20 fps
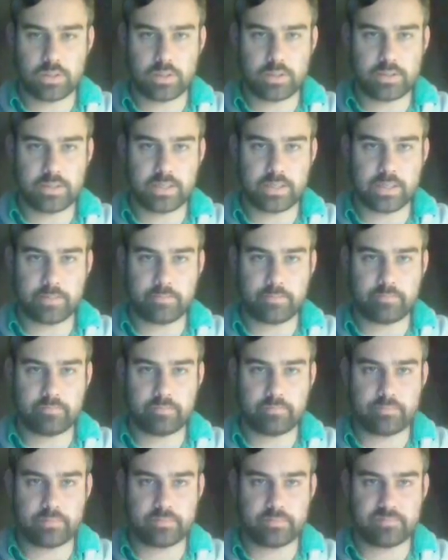Tap
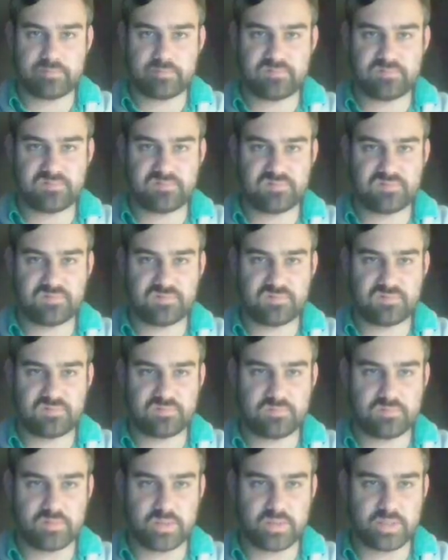
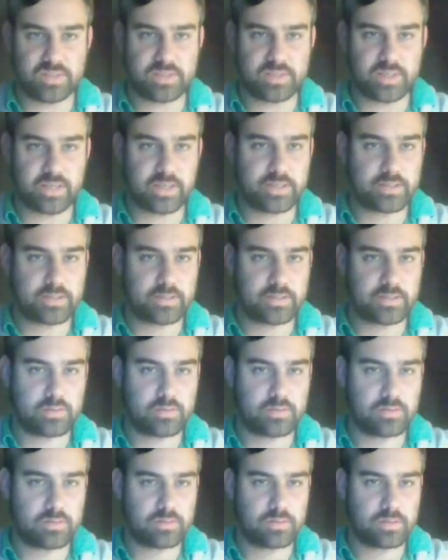this, I guess.
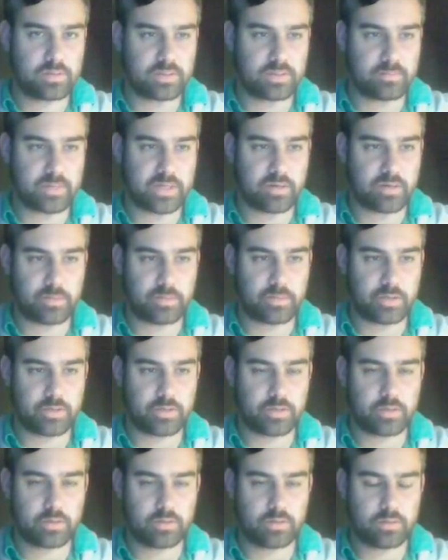Doesn't matter
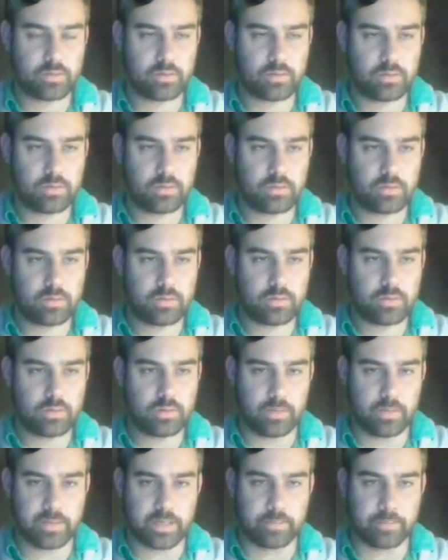much.
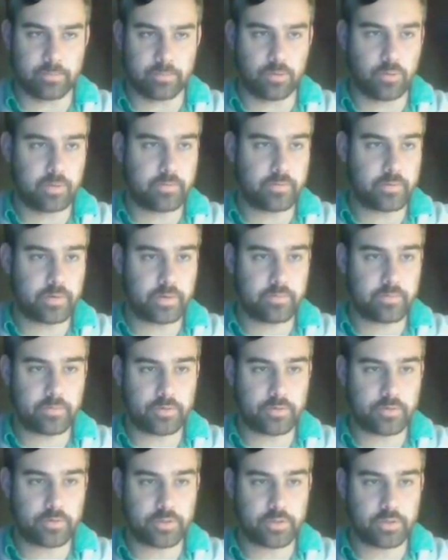I mean, I'm going for it for
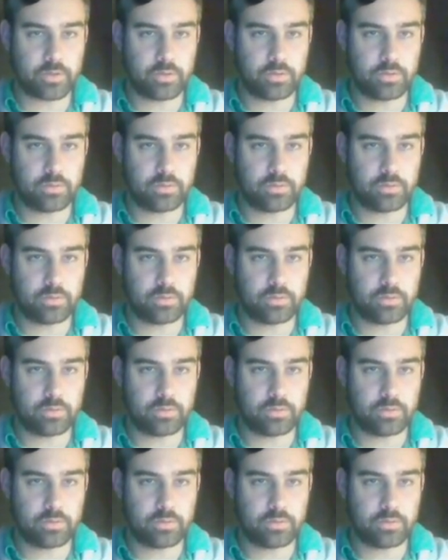sure.